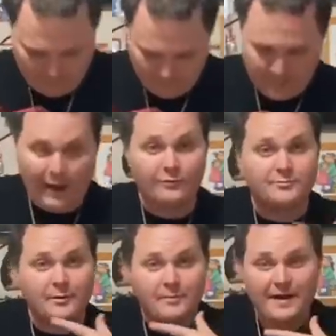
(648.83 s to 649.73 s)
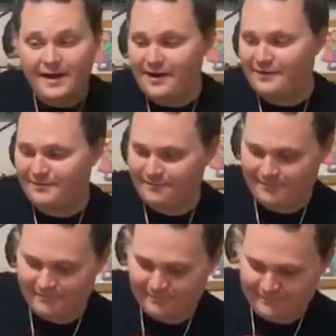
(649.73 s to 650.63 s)
I was prepared.
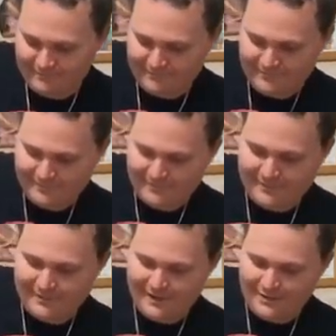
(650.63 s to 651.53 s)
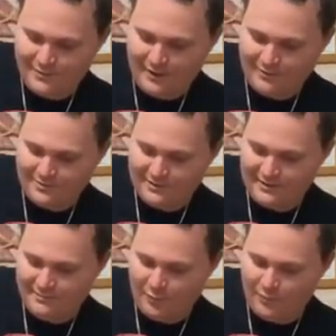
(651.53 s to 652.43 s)
I knew I was gonna
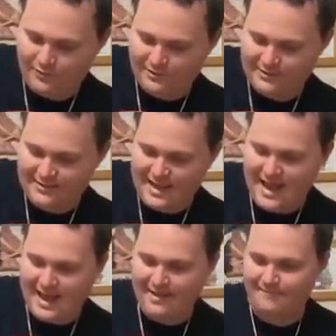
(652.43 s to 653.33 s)
need more than just that.